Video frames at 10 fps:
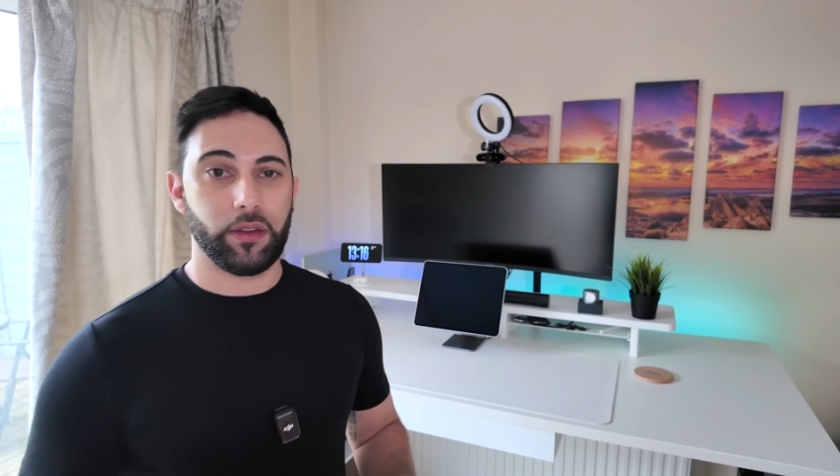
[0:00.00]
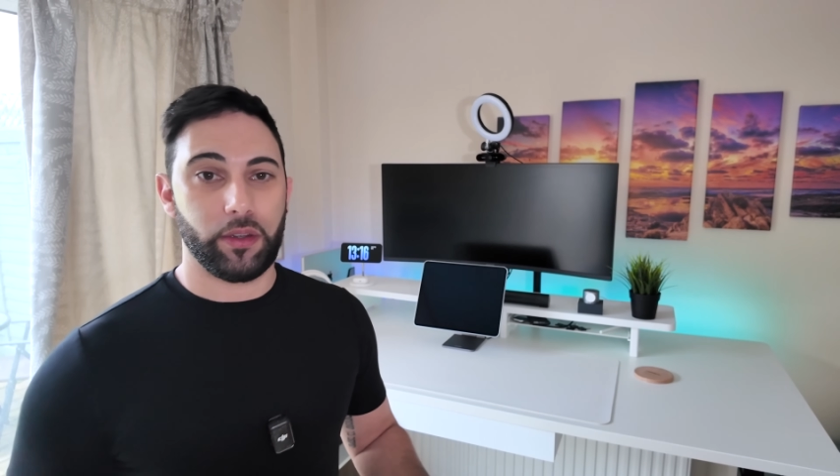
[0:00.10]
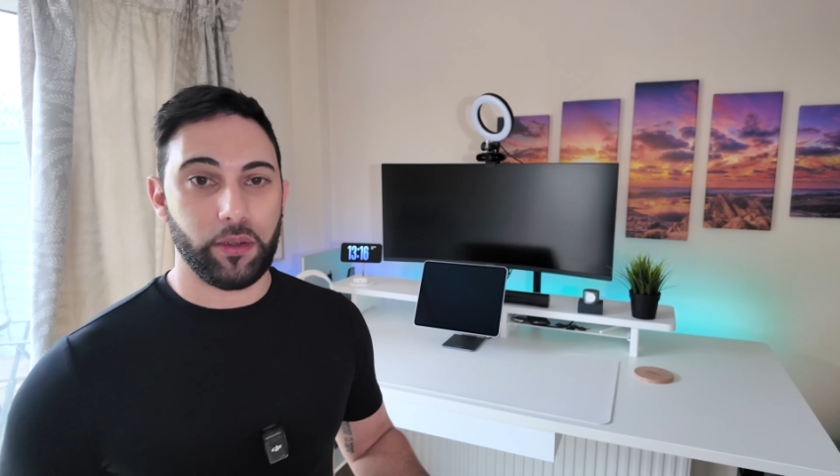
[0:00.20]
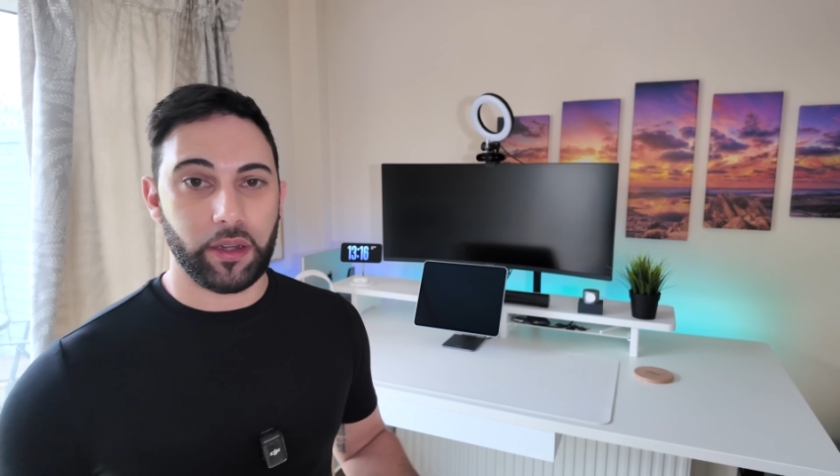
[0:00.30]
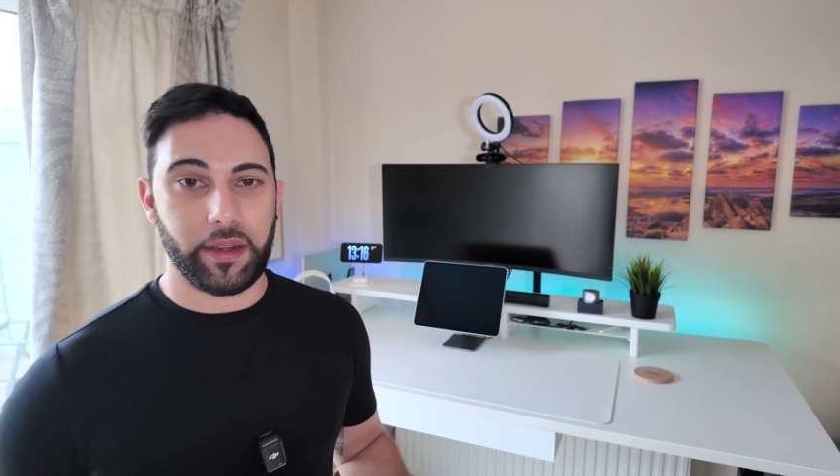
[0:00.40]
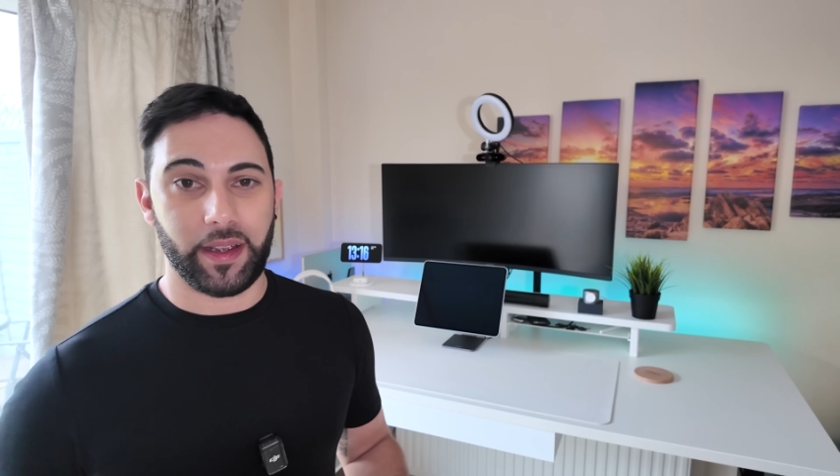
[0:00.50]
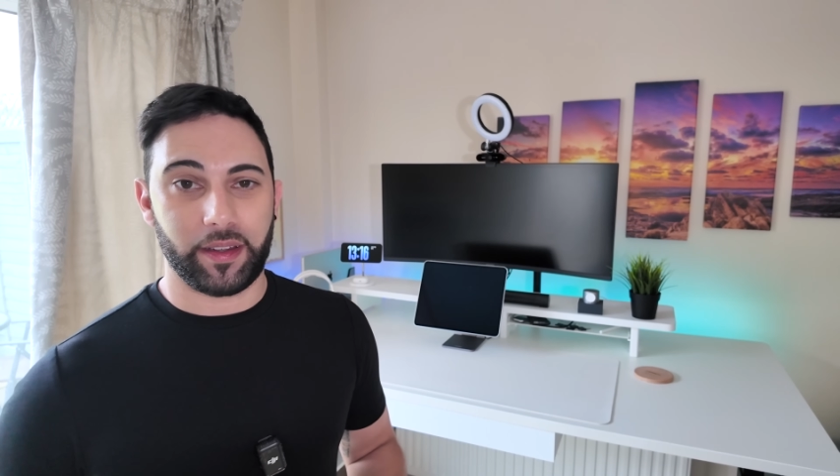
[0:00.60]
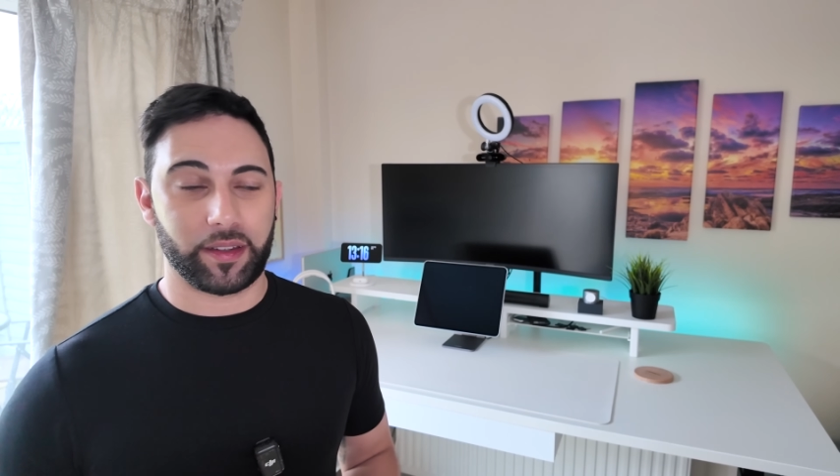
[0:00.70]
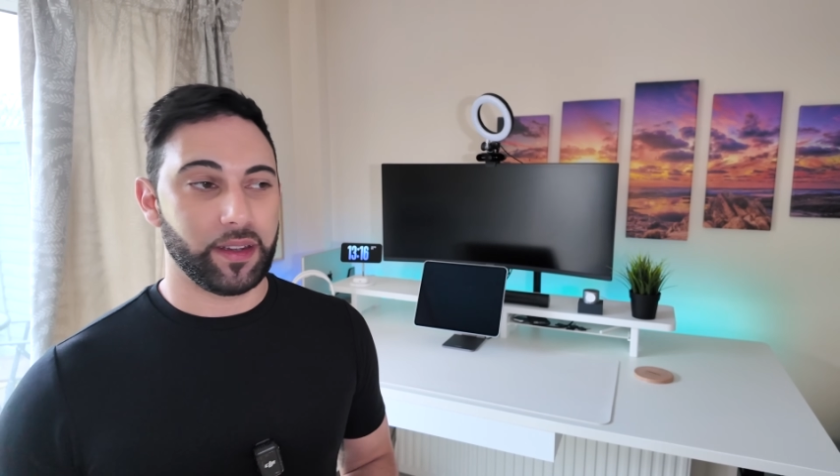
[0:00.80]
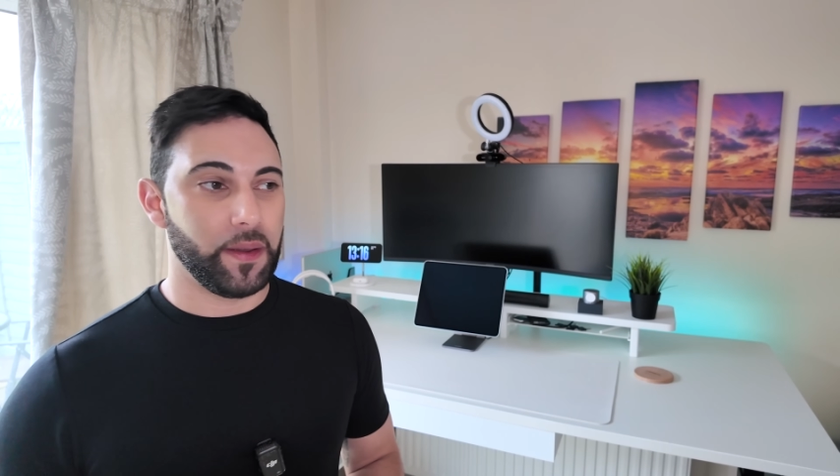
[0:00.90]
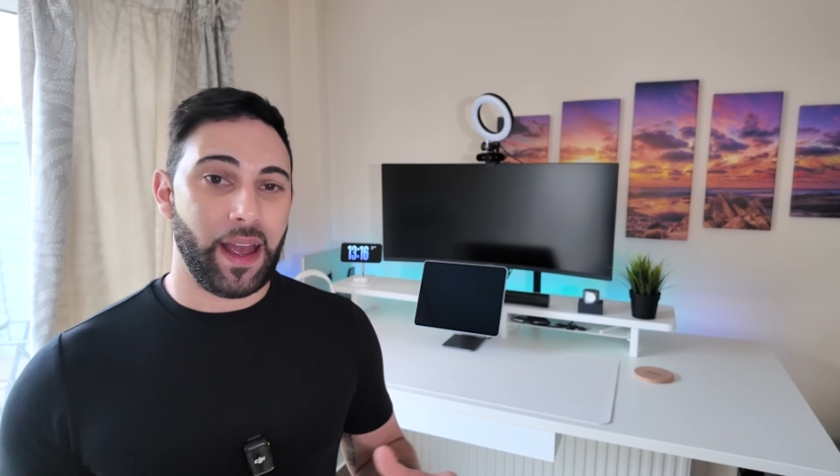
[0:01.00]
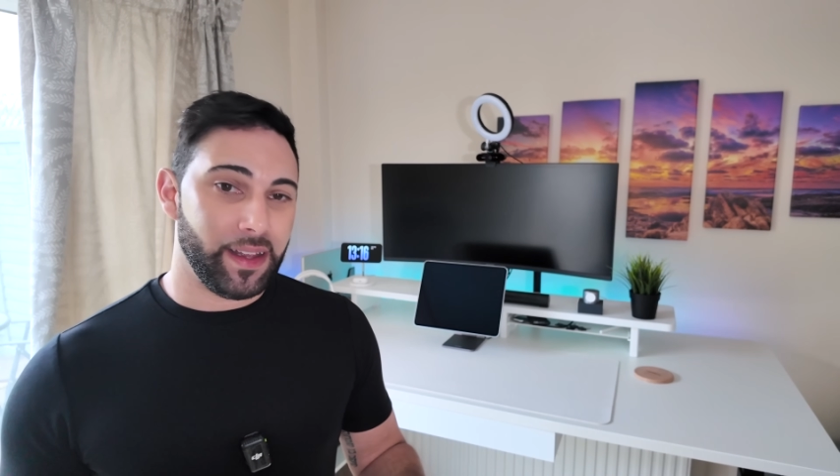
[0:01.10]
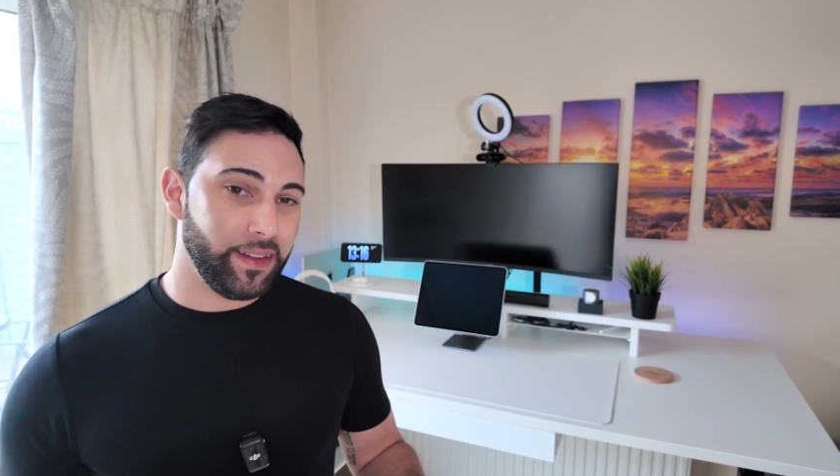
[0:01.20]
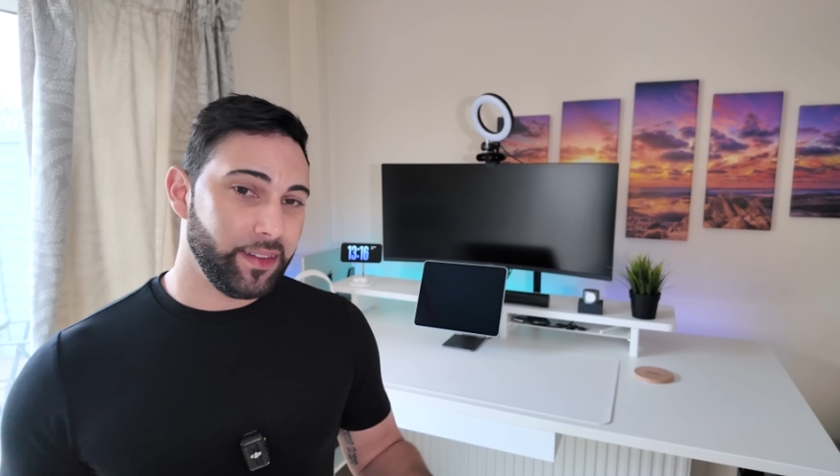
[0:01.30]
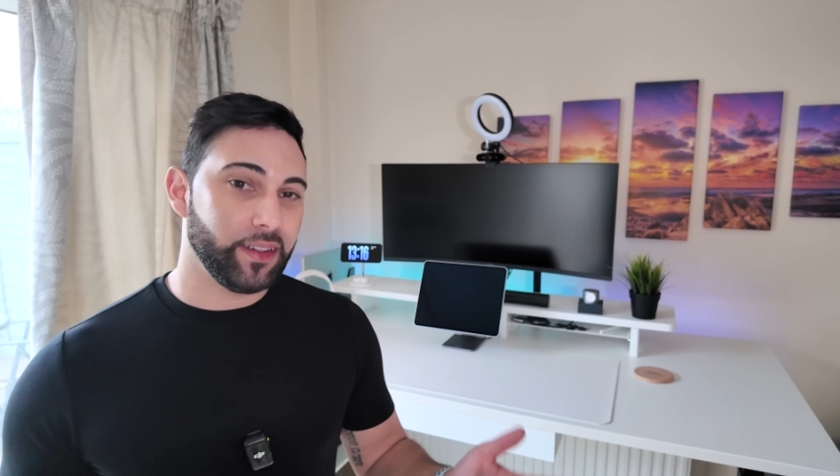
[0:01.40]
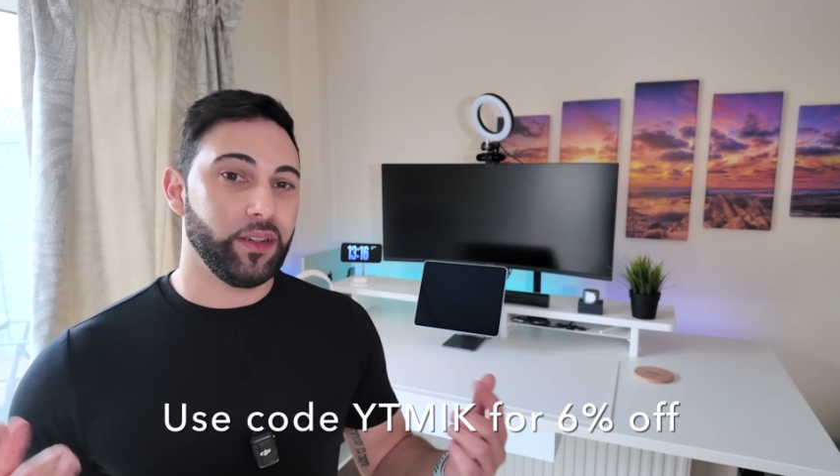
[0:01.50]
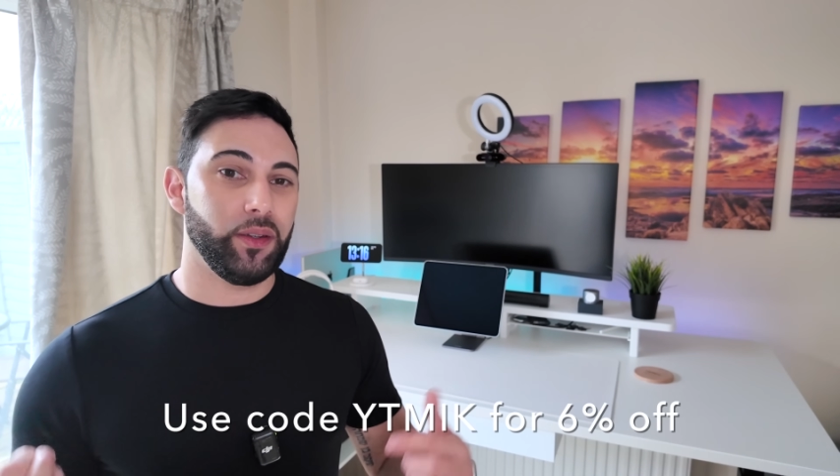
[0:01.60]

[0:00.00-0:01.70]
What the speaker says: to the desk, and